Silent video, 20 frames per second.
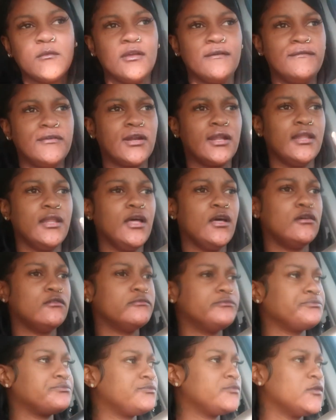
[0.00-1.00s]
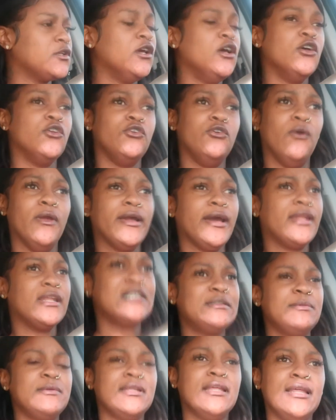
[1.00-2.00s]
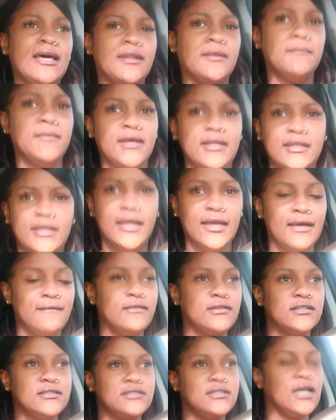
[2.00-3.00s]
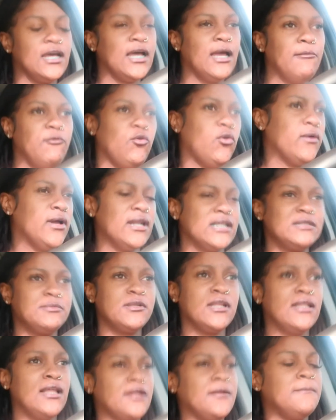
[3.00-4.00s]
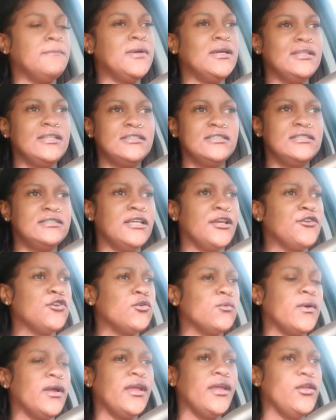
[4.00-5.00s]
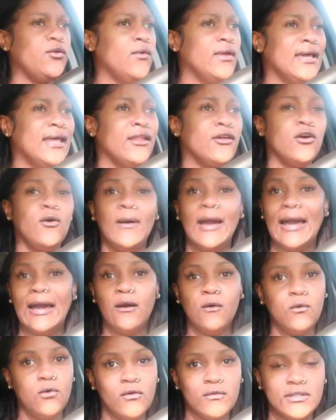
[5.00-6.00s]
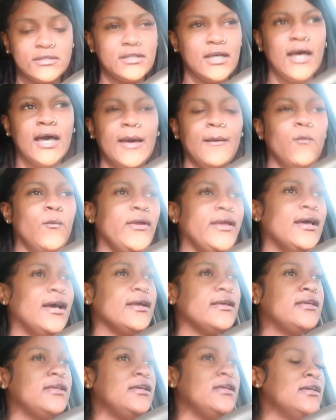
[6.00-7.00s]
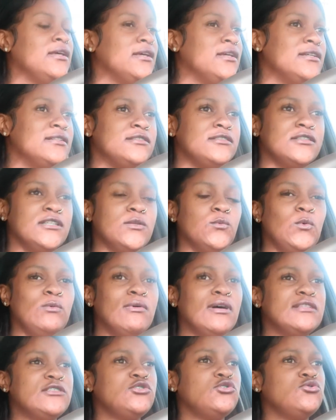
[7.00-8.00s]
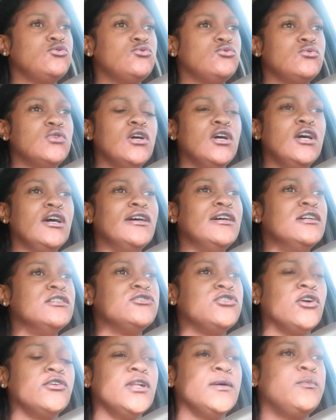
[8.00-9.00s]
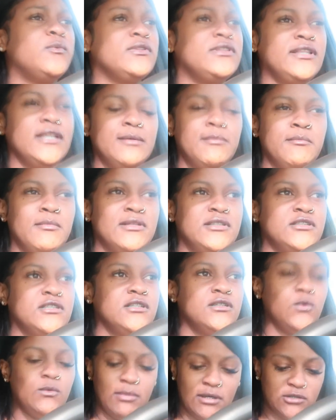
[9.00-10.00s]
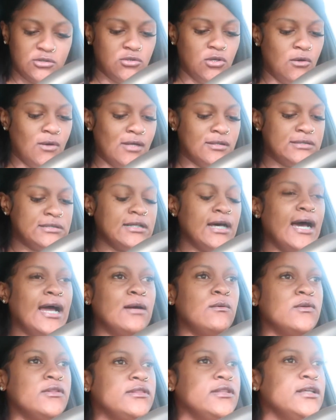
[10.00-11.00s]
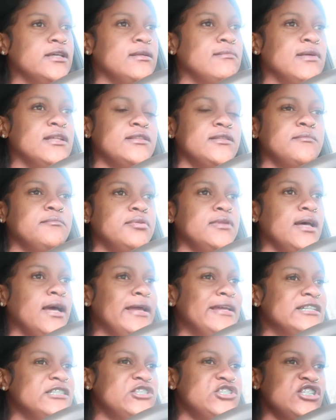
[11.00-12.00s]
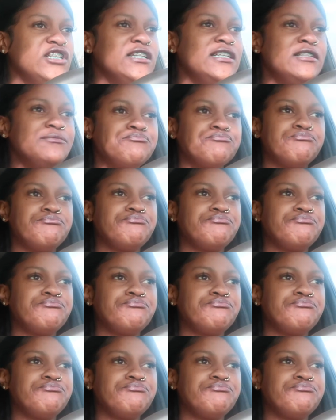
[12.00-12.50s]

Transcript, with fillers: for the low. You ain't gotta spend a lot of money to have a good time. You ain't gotta spend a lot of money to decorate. You ain't gotta go out all the time. We got kids and we about to turn up with them. About to, we about to go outside with them, let them play and shit.